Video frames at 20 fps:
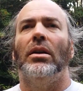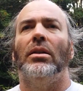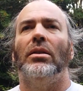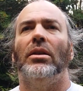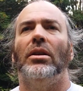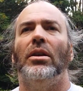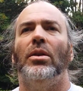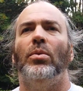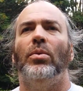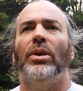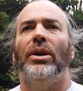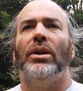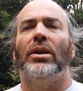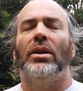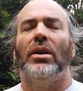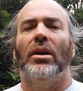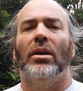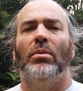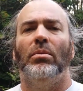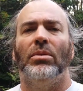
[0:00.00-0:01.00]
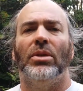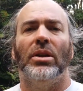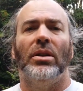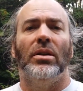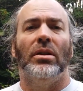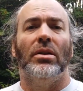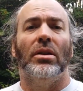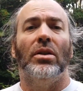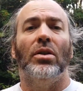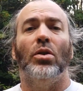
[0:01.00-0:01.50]

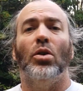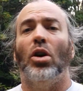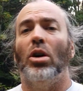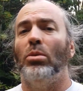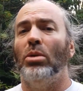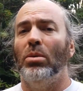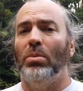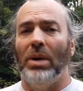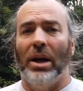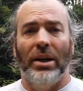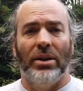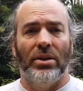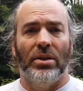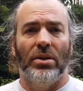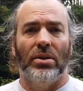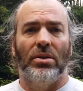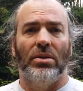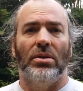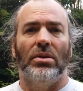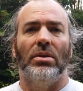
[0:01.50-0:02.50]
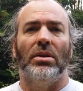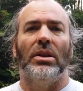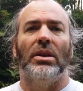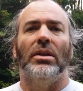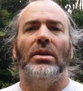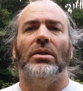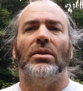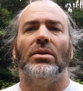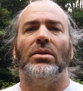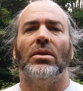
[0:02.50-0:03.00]
the normal bicycle
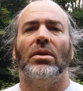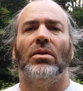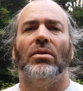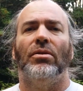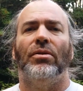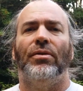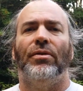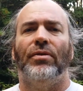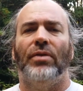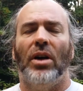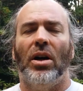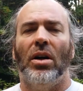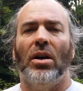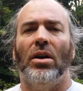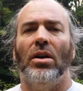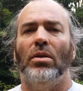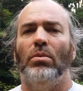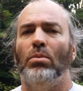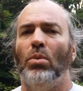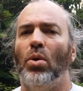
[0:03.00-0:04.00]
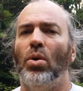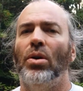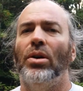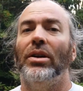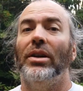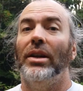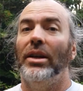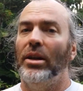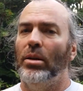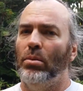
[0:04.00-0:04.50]
is far more
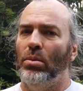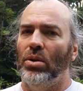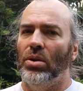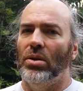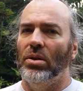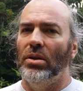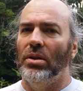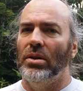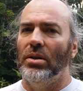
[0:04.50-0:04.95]
nimble.